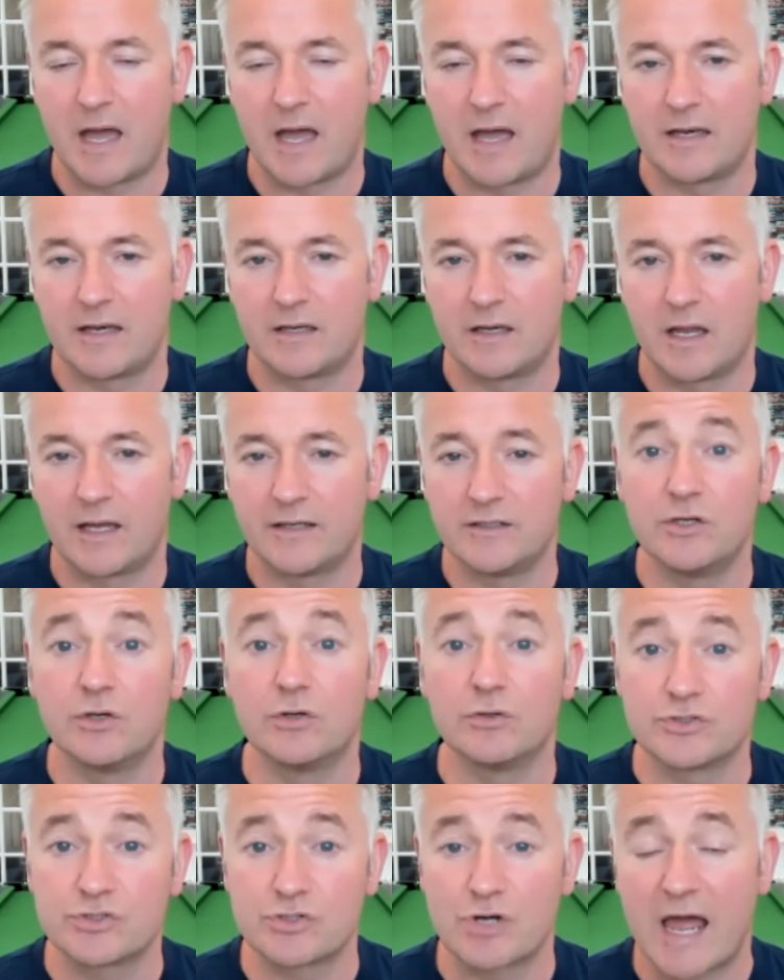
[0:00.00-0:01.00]
and, and you
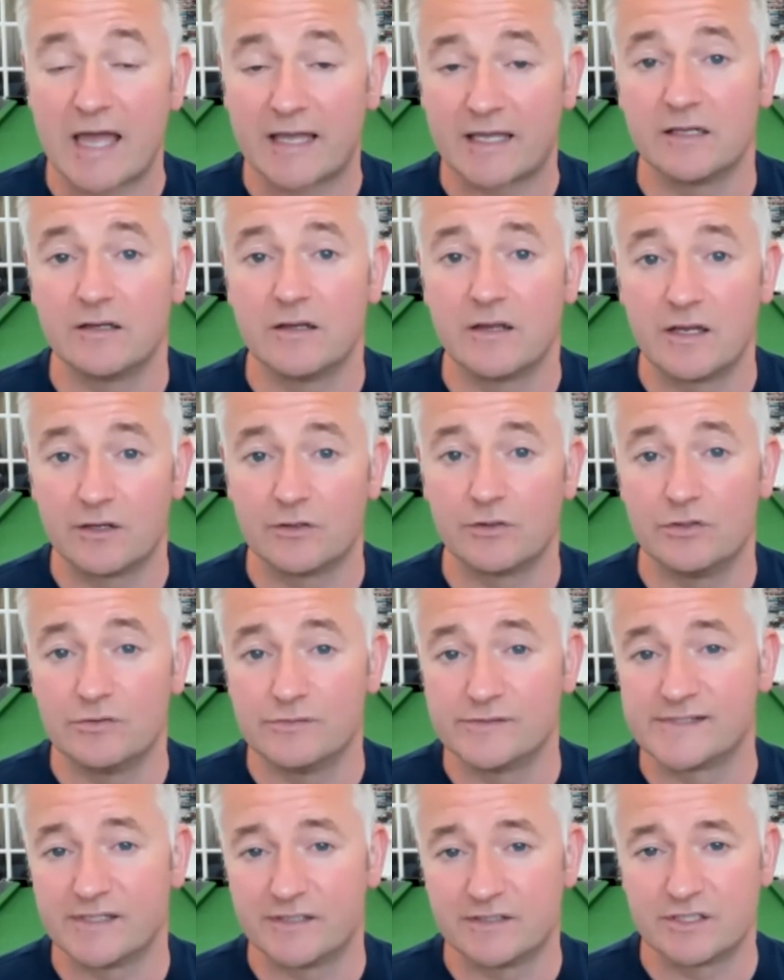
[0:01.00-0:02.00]
know tracking their
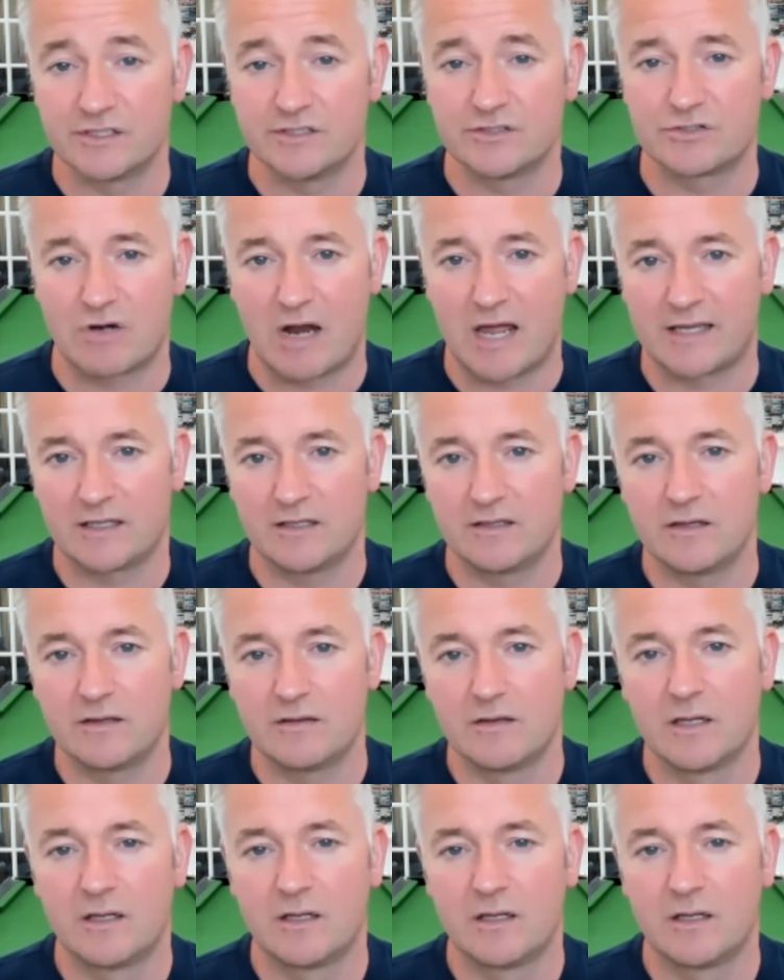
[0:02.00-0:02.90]
usage and tracking